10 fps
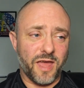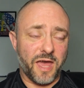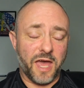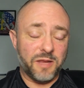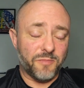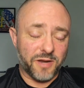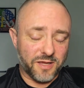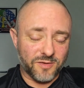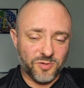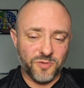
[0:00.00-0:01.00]
anybody
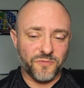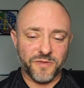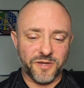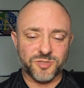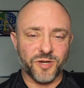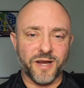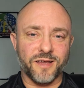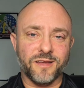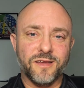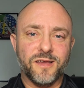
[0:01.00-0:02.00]
can do for their
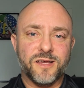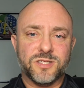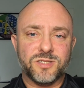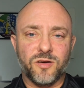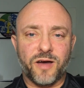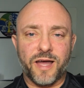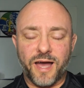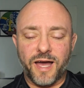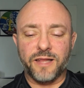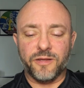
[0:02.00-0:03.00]
training. So I
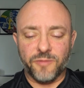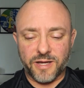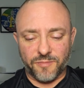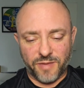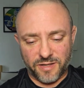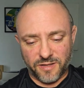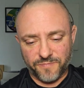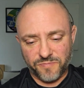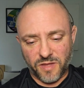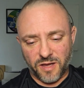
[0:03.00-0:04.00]
highly recommend it.
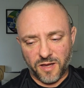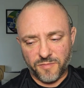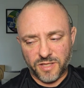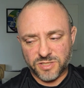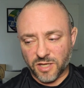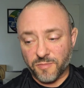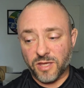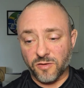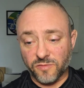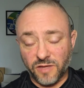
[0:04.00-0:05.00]
It's going to
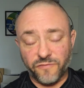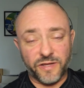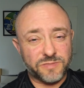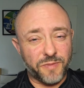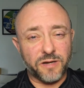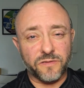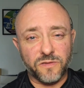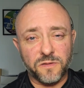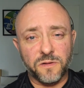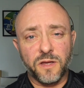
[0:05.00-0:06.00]
make your defense better
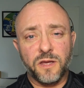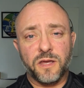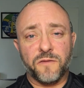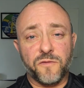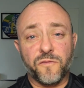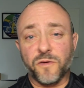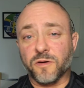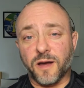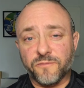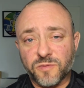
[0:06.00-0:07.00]
too. If you feel
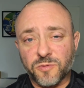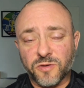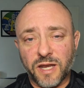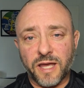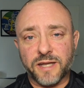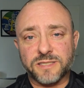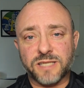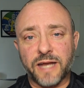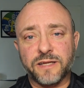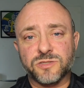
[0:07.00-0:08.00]
comfortable getting out of
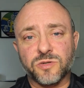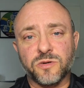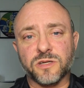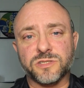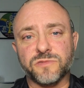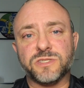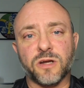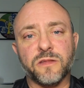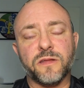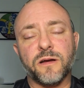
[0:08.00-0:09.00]
side control because you've
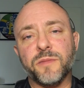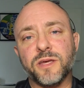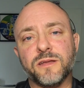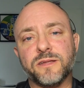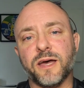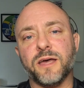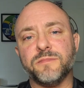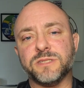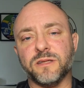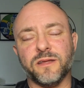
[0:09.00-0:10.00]
started there a million
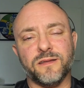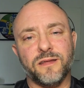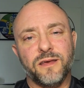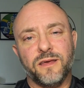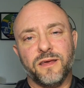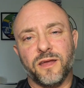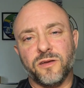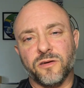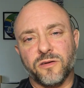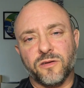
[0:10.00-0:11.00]
times, and
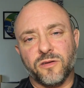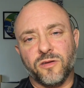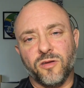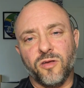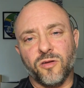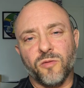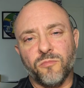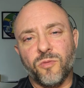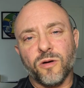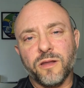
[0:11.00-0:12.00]
you're
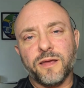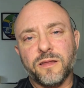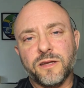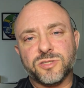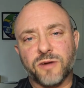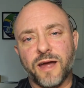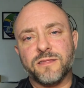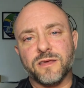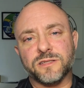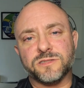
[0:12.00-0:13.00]
more likely to try
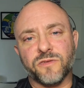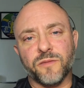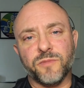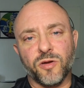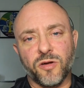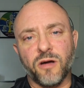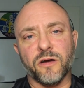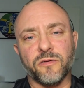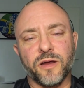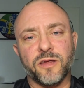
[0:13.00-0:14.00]
things from your
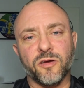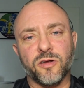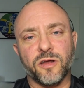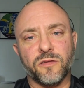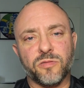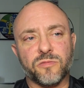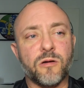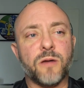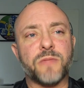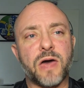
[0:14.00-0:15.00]
guard, right? You're going to
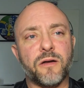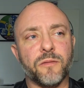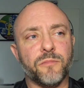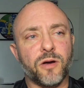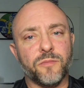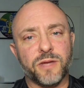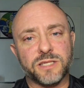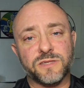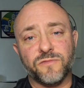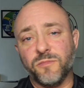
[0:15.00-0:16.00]
throw up that arm bar
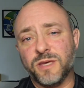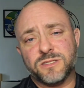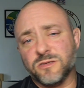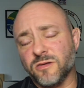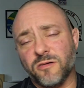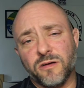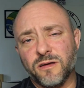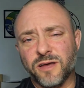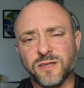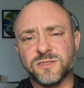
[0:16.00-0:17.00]
because if you miss, you know,
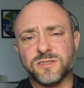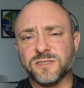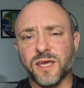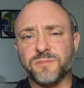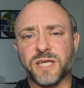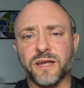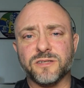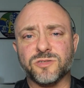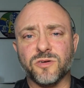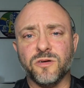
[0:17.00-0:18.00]
I'll just escape side
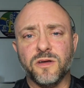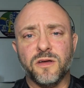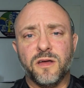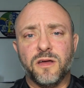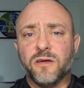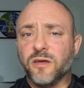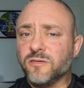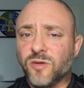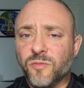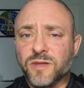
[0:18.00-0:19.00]
control, you know,
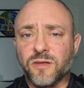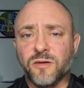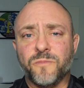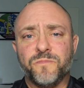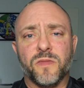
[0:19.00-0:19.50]
no big deal.